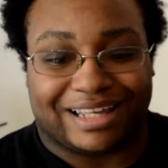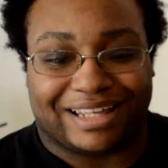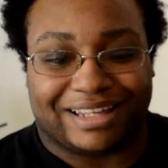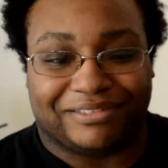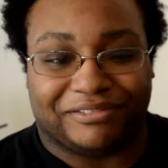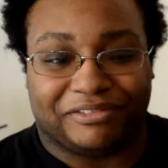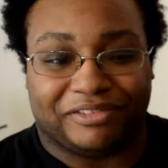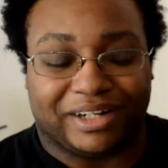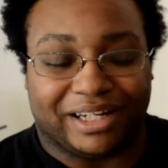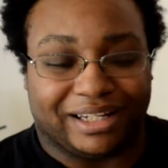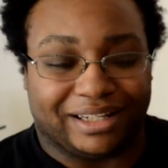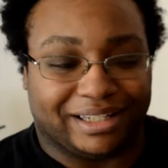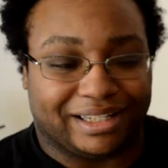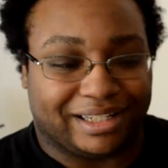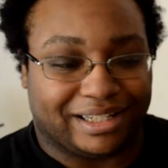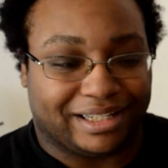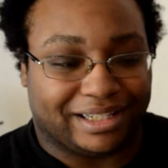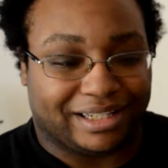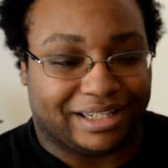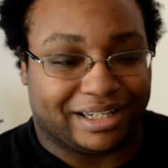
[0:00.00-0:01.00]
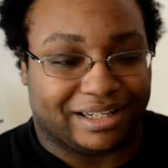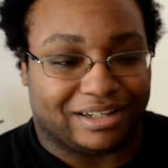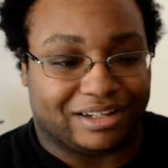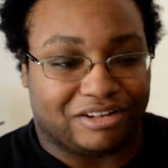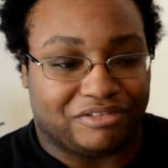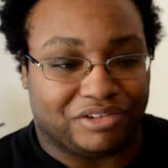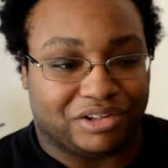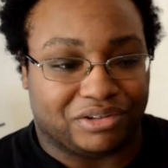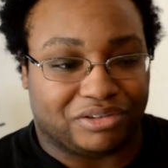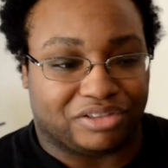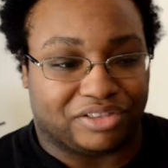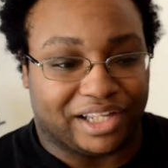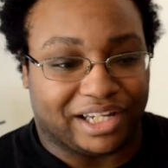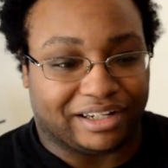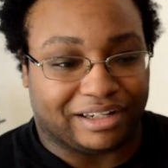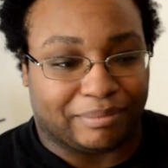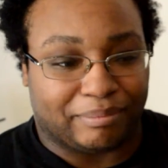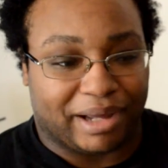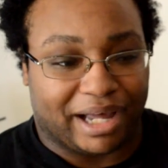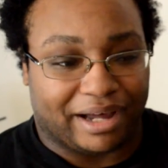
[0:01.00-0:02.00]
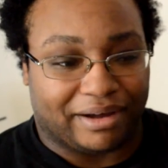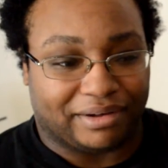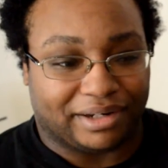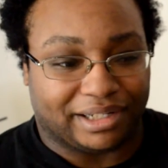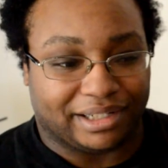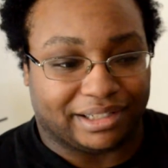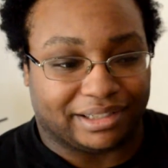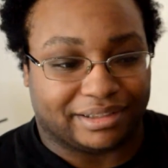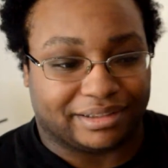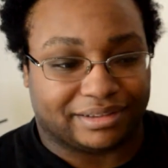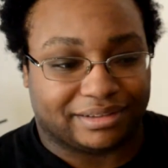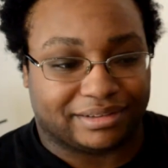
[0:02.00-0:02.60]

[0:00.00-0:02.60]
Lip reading: really, if you think about it,